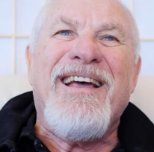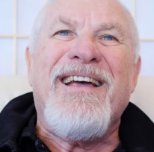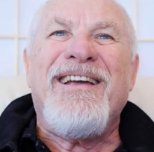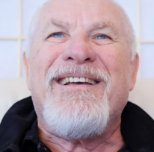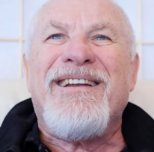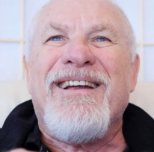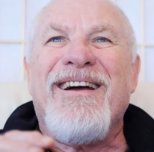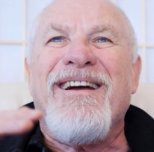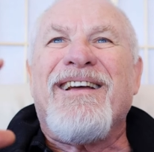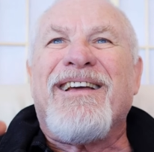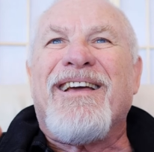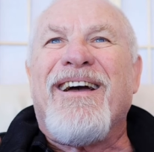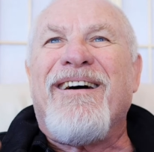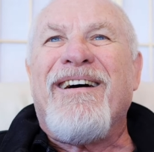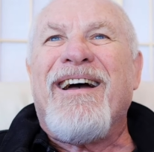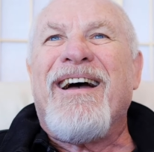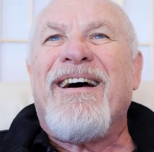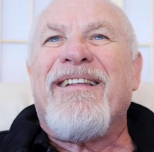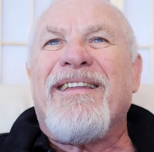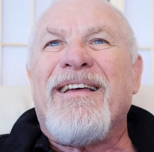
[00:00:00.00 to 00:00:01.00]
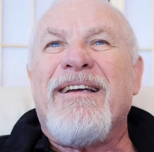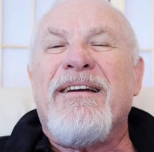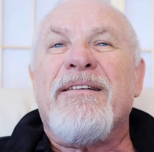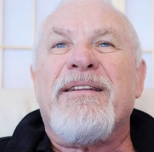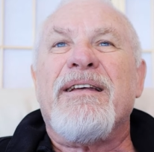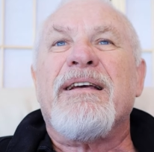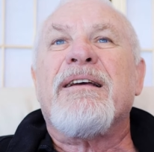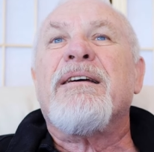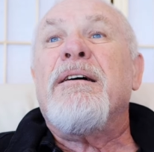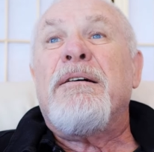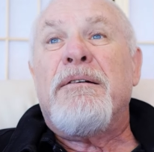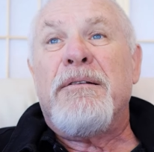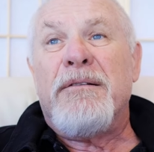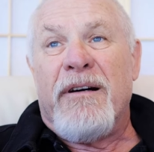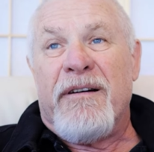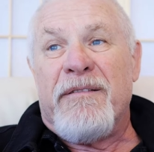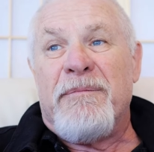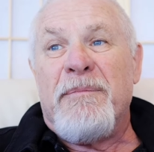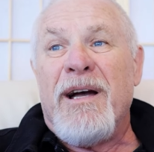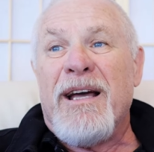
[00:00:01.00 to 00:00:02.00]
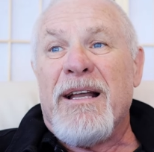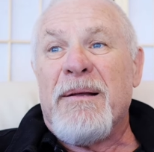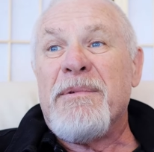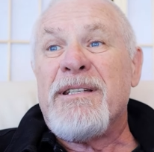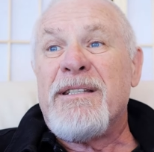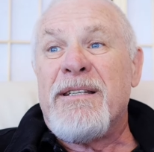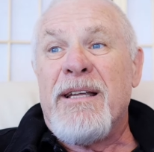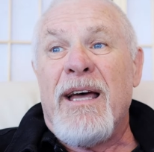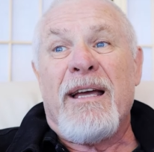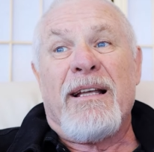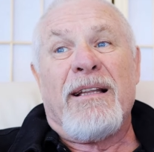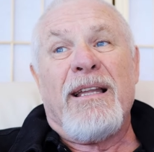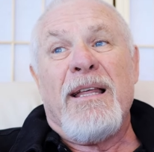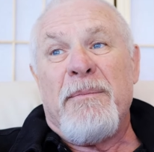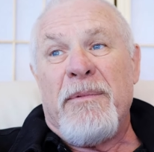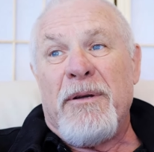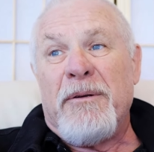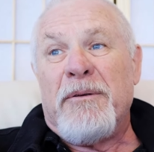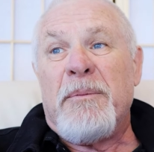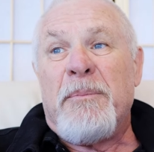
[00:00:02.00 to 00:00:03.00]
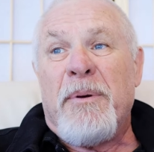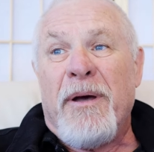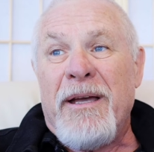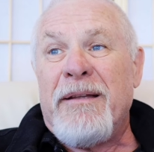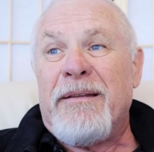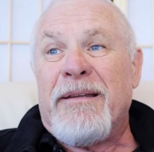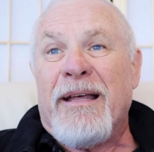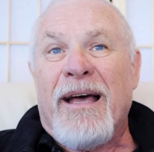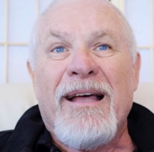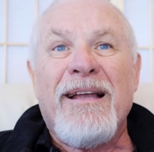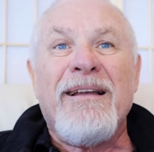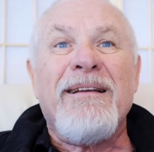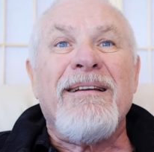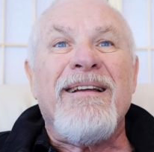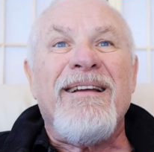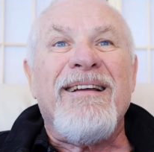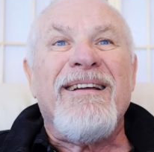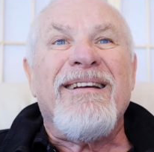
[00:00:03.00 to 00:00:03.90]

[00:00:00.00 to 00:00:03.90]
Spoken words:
You don't go out there and think, "Oh, I've made a mistake. Let me repeat that."